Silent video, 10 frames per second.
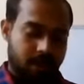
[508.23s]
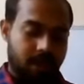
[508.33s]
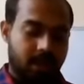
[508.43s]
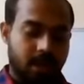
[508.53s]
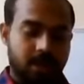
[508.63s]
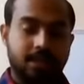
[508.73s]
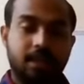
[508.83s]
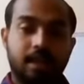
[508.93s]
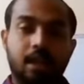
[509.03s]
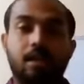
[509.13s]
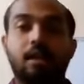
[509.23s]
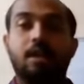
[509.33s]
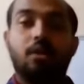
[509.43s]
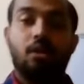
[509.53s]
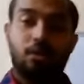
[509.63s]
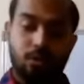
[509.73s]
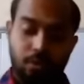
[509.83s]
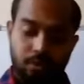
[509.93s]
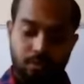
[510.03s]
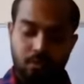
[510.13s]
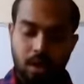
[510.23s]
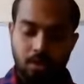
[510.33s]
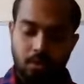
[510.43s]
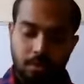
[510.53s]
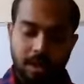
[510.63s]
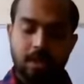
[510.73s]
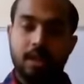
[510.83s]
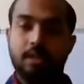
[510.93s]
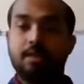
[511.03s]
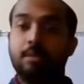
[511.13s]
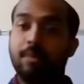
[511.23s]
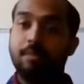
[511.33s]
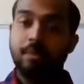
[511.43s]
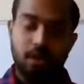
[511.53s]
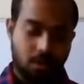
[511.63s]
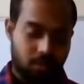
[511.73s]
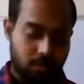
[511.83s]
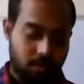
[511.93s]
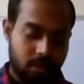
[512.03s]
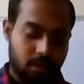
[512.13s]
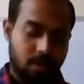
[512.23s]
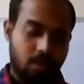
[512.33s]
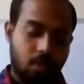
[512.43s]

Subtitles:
International Day for Rural Women, that is the 15th October,